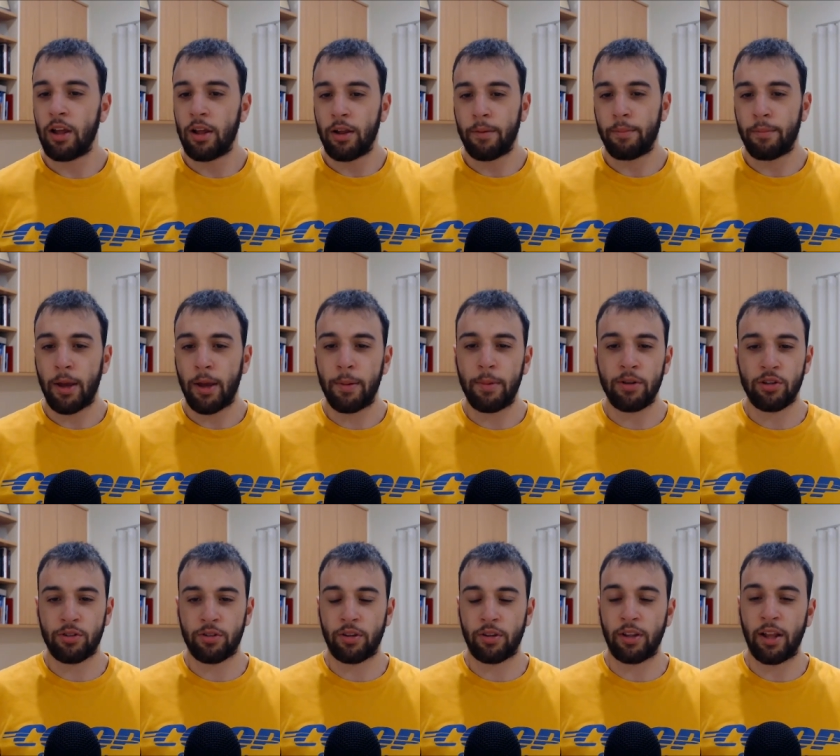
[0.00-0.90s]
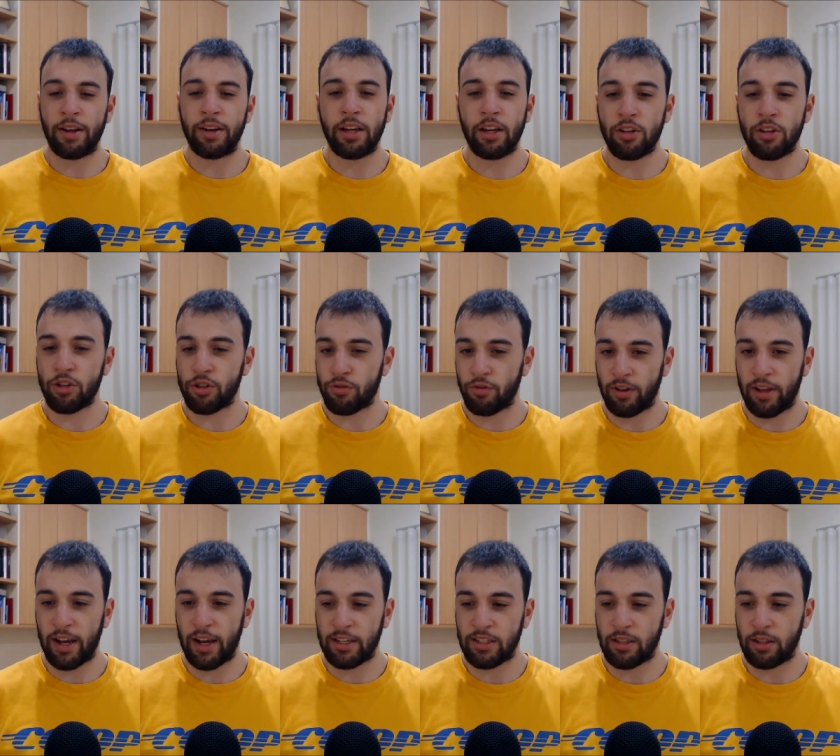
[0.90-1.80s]
I need to just
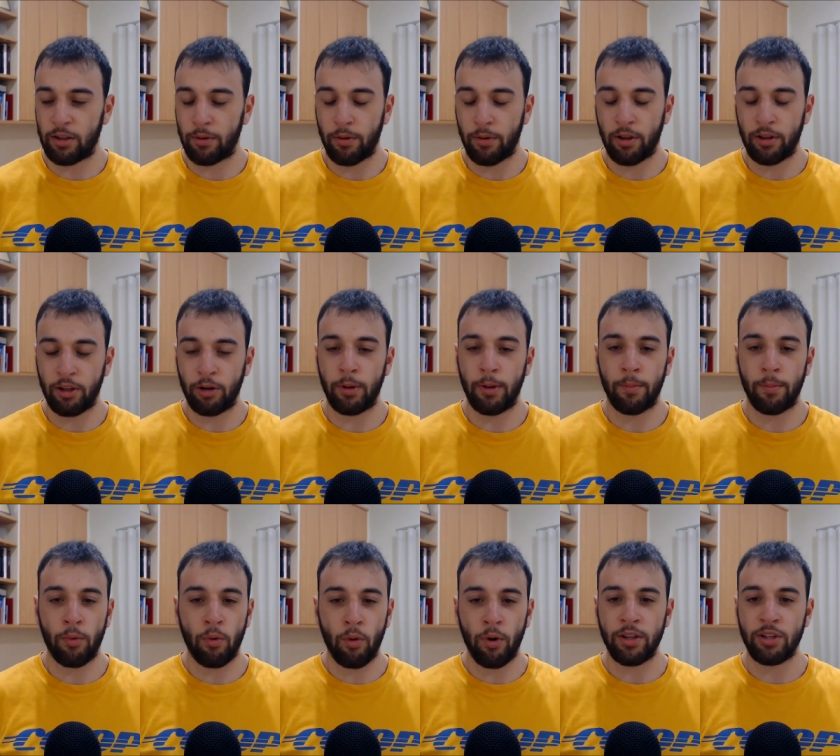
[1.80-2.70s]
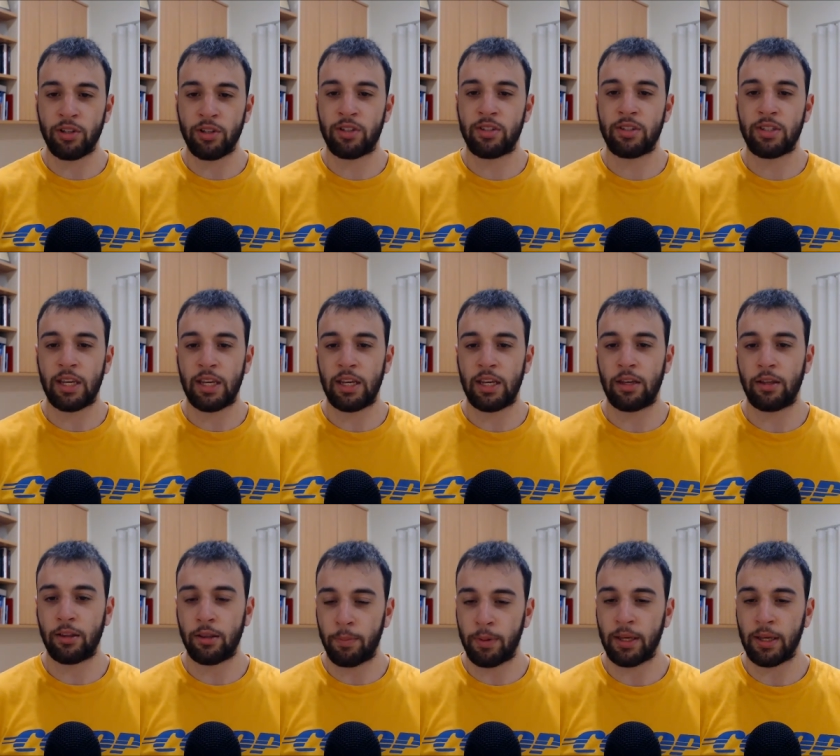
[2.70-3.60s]
relax a little bit more and just see
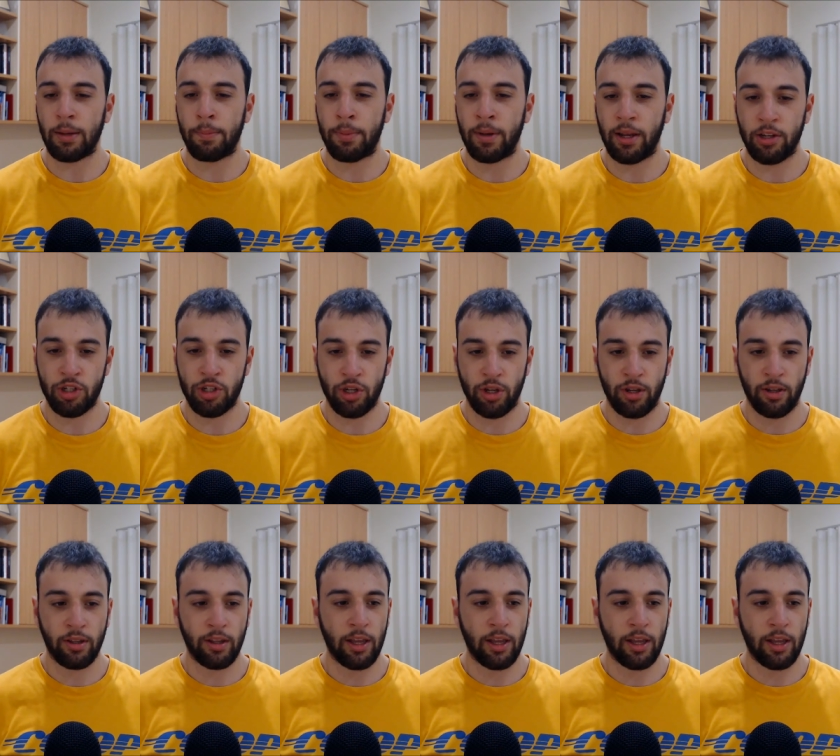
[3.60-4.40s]
the bigger picture,